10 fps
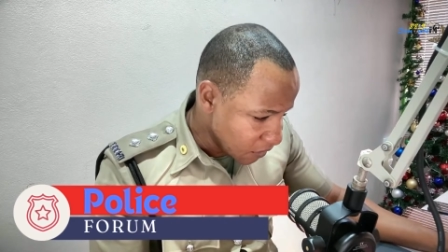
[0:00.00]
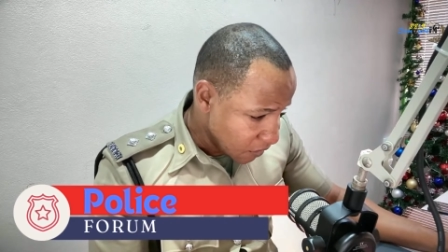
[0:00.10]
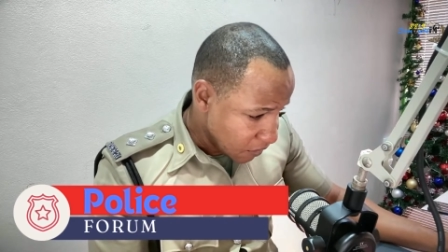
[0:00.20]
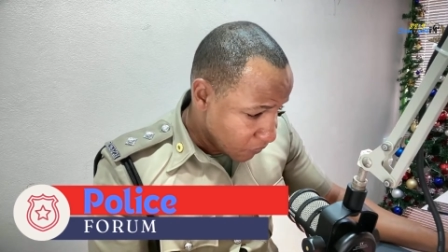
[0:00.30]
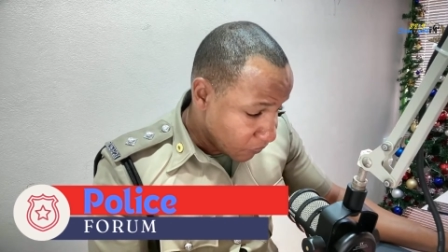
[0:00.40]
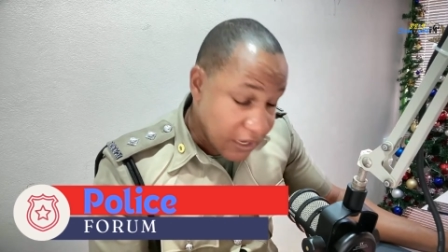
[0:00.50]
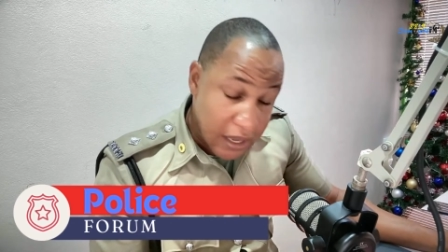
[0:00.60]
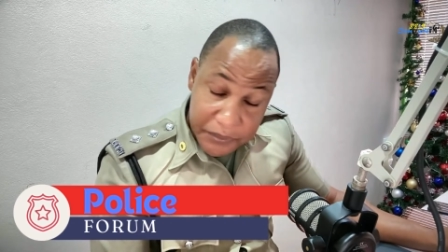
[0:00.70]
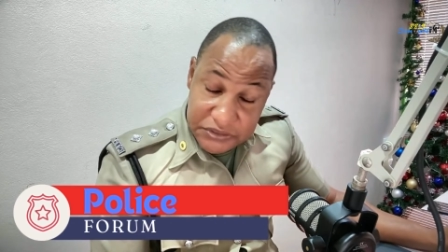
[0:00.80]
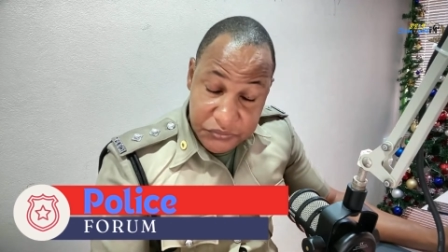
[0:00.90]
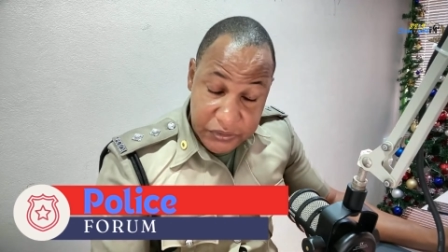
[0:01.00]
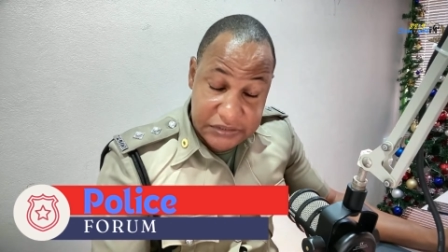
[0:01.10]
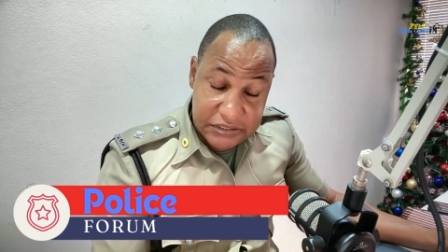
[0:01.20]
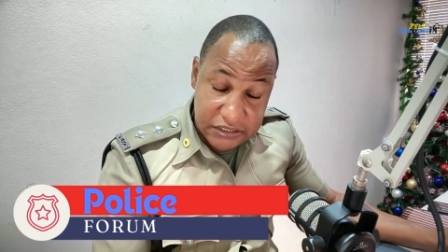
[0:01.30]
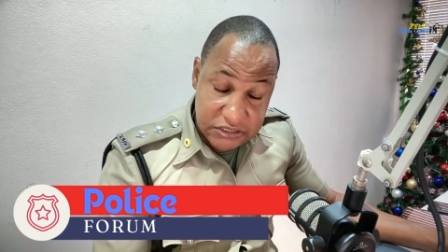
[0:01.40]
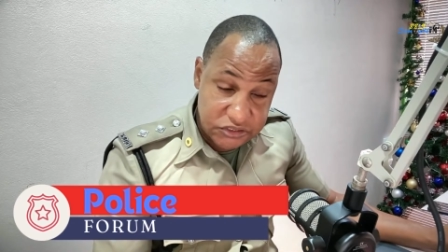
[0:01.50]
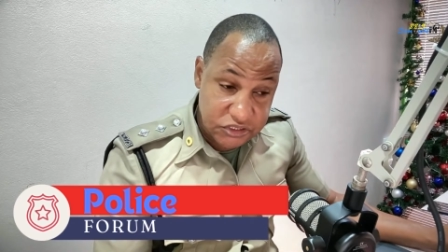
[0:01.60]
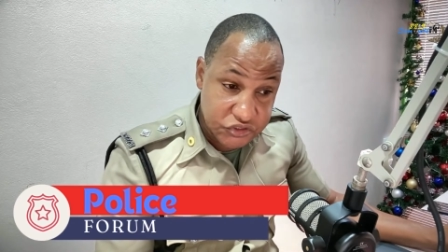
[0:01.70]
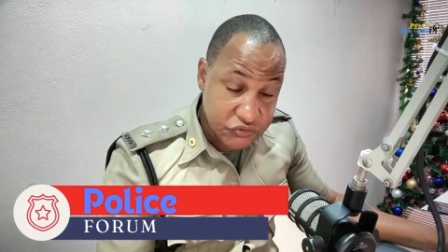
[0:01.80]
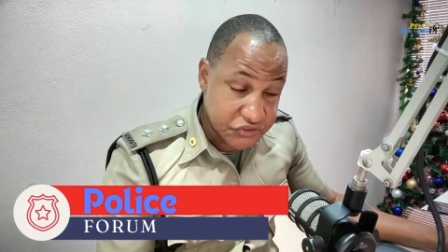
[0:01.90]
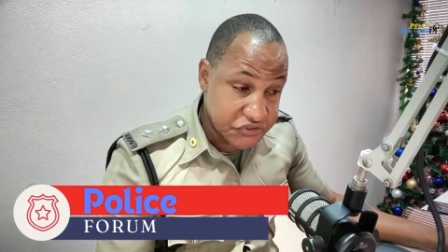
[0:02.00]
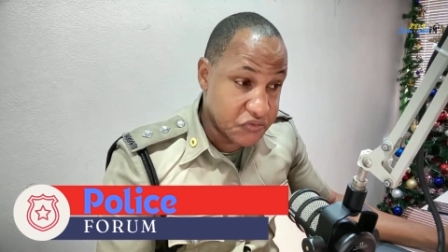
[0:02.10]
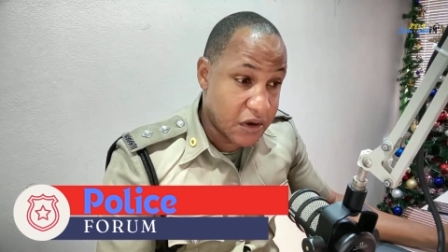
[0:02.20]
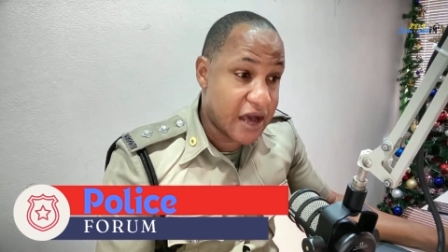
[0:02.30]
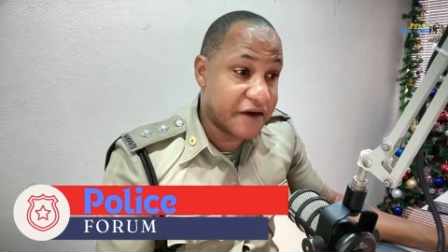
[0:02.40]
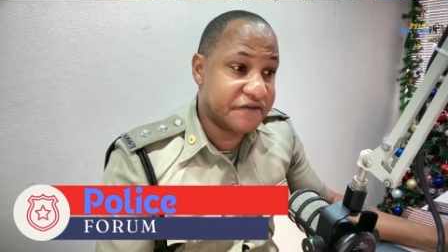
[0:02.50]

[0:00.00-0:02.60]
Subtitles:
What happens when a ticket is issued? You have